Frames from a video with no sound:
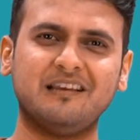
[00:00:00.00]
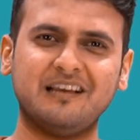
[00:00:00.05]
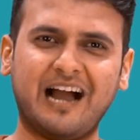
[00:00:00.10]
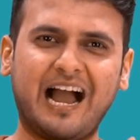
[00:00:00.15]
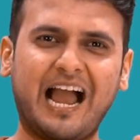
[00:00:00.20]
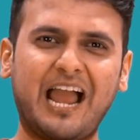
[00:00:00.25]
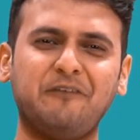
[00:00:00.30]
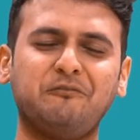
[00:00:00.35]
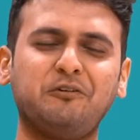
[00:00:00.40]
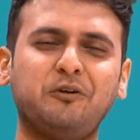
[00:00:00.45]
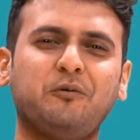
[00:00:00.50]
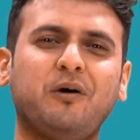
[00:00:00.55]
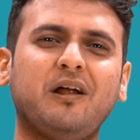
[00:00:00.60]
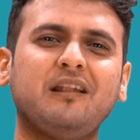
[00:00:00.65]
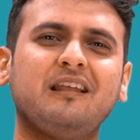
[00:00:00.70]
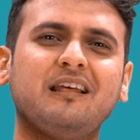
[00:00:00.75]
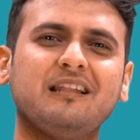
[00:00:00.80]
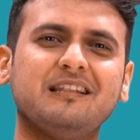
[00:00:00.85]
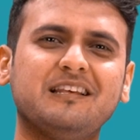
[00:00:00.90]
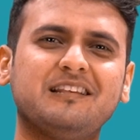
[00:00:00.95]
Hi
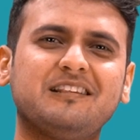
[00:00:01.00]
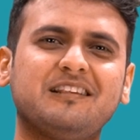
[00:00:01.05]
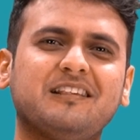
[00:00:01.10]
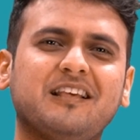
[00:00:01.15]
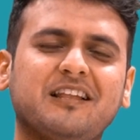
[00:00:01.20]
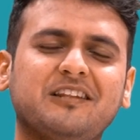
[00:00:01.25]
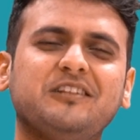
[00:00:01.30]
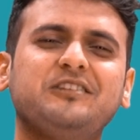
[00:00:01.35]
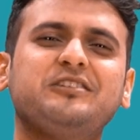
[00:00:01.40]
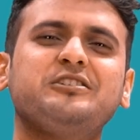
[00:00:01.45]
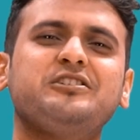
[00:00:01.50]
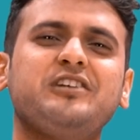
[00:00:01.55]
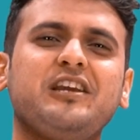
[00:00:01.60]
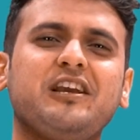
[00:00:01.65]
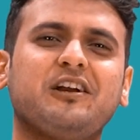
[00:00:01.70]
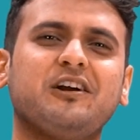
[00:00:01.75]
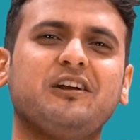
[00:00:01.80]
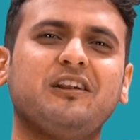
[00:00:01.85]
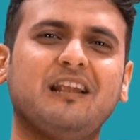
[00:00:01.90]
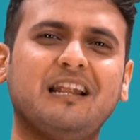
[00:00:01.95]
everyone, this is Aditya
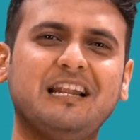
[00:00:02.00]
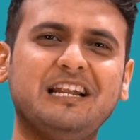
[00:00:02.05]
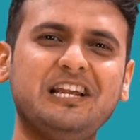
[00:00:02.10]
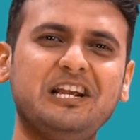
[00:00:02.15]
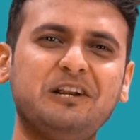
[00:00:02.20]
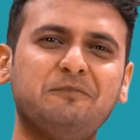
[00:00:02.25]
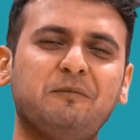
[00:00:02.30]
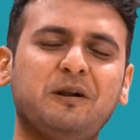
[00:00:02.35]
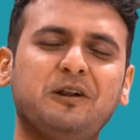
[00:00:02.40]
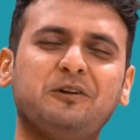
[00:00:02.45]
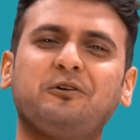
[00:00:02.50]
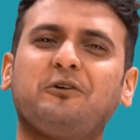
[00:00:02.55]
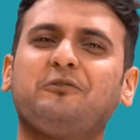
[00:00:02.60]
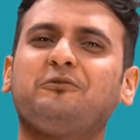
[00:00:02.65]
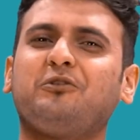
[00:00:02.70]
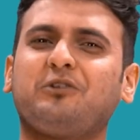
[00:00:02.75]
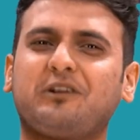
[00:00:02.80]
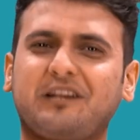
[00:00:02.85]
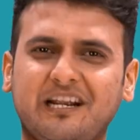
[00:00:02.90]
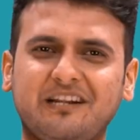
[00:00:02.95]
Shekhar, lead mentor
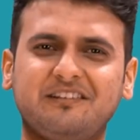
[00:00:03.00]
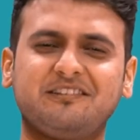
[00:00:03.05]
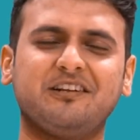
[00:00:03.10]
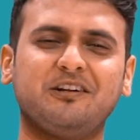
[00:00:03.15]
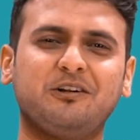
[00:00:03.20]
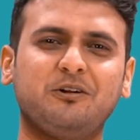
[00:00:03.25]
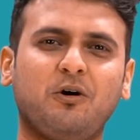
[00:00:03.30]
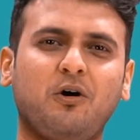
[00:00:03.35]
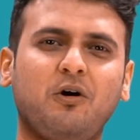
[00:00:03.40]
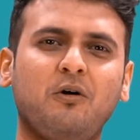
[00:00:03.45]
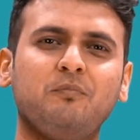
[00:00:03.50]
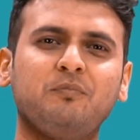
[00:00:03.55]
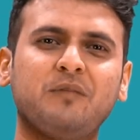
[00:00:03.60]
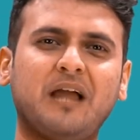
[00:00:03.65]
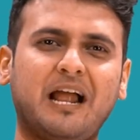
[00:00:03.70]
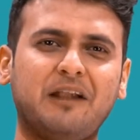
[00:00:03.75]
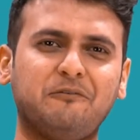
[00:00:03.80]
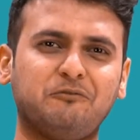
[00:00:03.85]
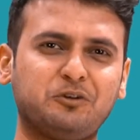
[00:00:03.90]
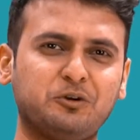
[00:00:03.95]
for Get Set Law,
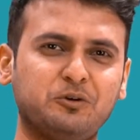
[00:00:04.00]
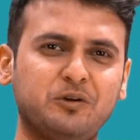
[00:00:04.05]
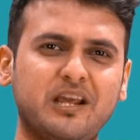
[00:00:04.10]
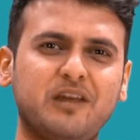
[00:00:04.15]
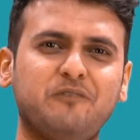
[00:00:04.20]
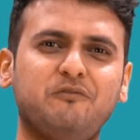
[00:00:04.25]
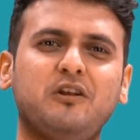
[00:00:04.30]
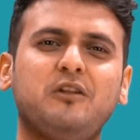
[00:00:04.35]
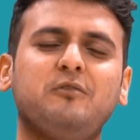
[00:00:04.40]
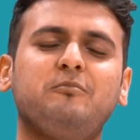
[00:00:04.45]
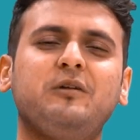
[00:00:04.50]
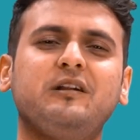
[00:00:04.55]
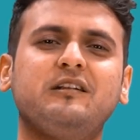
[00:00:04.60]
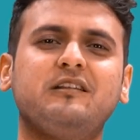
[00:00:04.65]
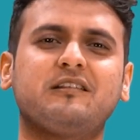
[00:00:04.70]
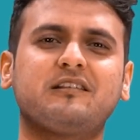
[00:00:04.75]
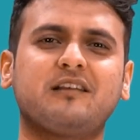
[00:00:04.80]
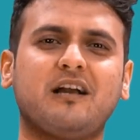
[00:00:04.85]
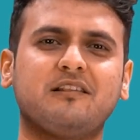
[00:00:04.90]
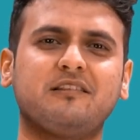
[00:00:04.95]
and today we'll be
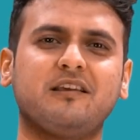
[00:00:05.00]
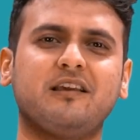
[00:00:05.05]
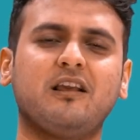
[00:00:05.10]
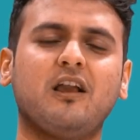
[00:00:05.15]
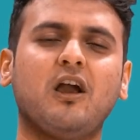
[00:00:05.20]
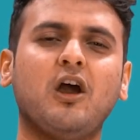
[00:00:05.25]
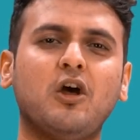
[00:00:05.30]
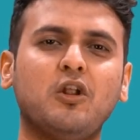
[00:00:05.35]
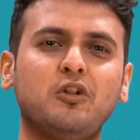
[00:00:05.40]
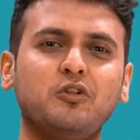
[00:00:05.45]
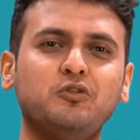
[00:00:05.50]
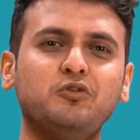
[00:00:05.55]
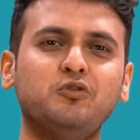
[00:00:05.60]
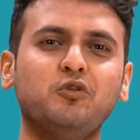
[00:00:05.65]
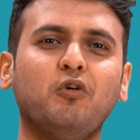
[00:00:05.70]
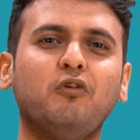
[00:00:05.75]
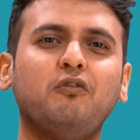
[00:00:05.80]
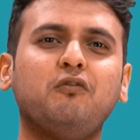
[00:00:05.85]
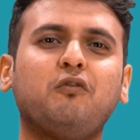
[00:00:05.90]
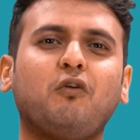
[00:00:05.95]
discussing
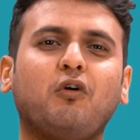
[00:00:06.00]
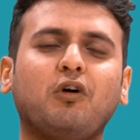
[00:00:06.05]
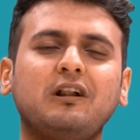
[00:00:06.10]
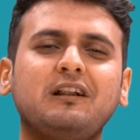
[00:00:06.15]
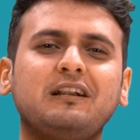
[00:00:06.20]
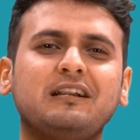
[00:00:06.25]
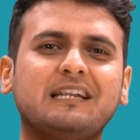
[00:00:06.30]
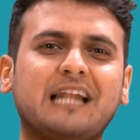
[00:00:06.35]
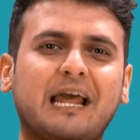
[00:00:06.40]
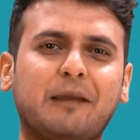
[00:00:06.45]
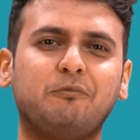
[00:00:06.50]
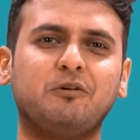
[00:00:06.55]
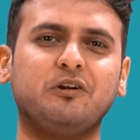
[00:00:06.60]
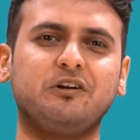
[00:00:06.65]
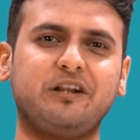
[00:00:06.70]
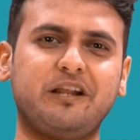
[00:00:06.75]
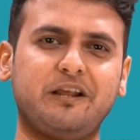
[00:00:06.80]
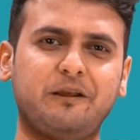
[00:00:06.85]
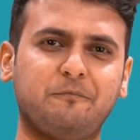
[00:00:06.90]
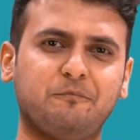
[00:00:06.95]
no-fault
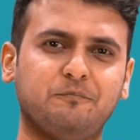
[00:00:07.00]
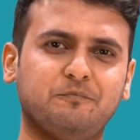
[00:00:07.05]
liability.